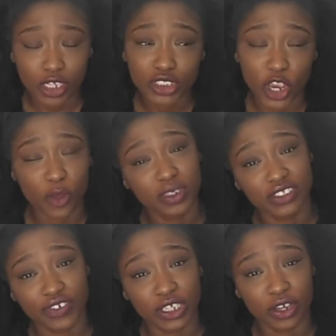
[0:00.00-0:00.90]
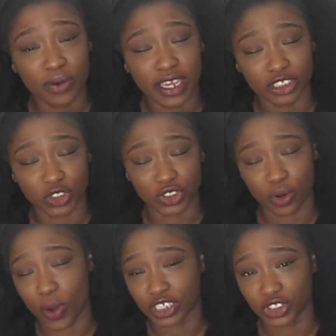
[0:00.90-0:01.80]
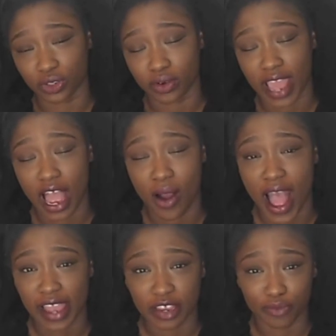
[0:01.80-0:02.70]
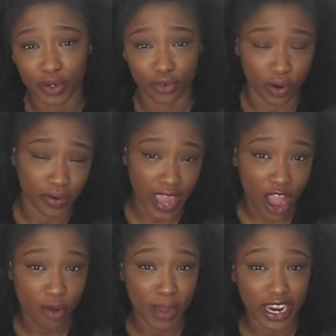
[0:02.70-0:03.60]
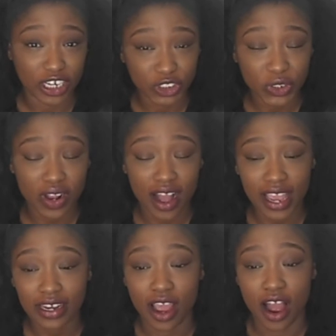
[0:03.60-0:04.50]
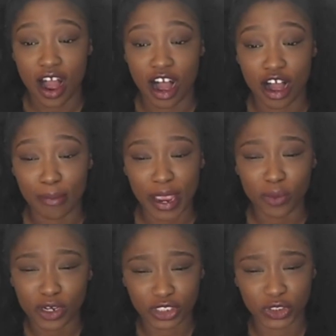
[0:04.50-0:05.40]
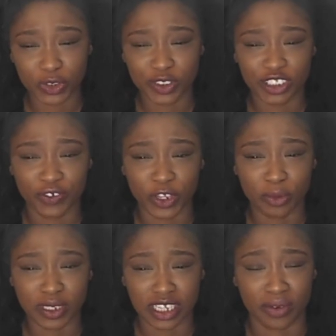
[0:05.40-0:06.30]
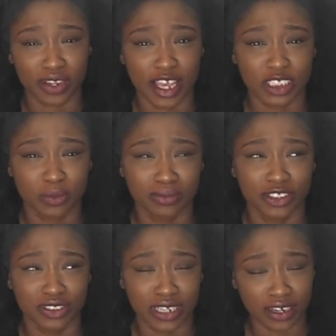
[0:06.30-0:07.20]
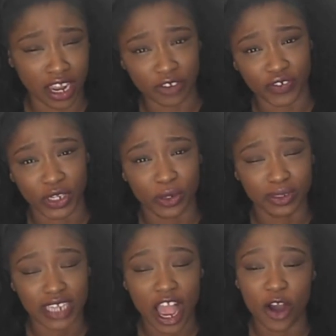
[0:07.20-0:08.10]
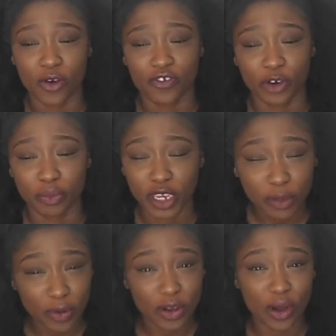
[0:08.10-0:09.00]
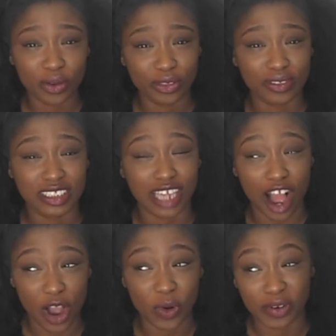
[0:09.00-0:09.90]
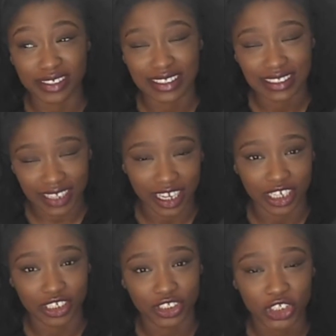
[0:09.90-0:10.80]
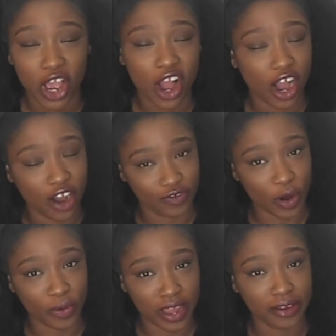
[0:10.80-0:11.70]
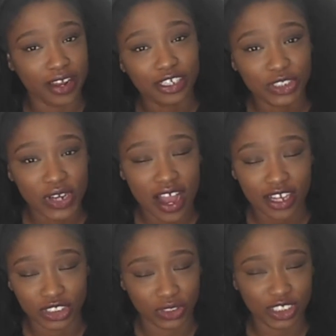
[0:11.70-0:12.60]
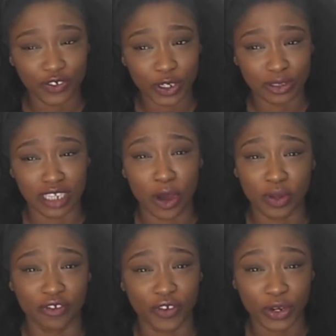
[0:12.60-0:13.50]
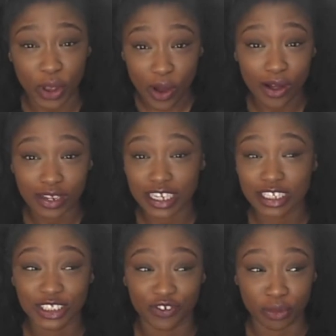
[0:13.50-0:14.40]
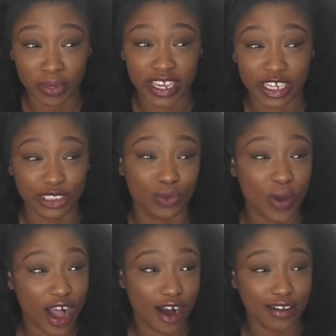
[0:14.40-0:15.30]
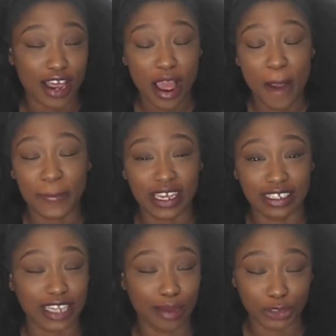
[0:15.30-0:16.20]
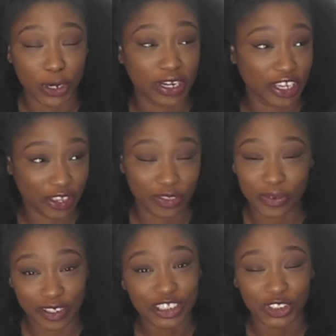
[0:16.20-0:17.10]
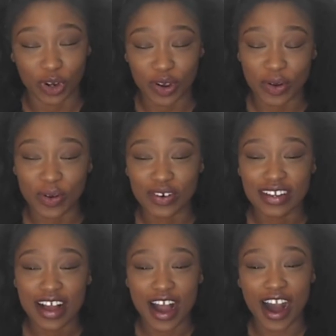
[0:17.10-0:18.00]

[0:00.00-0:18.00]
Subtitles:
So I hope this video answered your question on how I have been growing out my undercut. I wanted to do this video because I realized there's not a lot of videos out for people going through this awkward stage of growing out an undercut. So this video is not only for y'all, it is for me as well, because I'm trying to get through this struggle.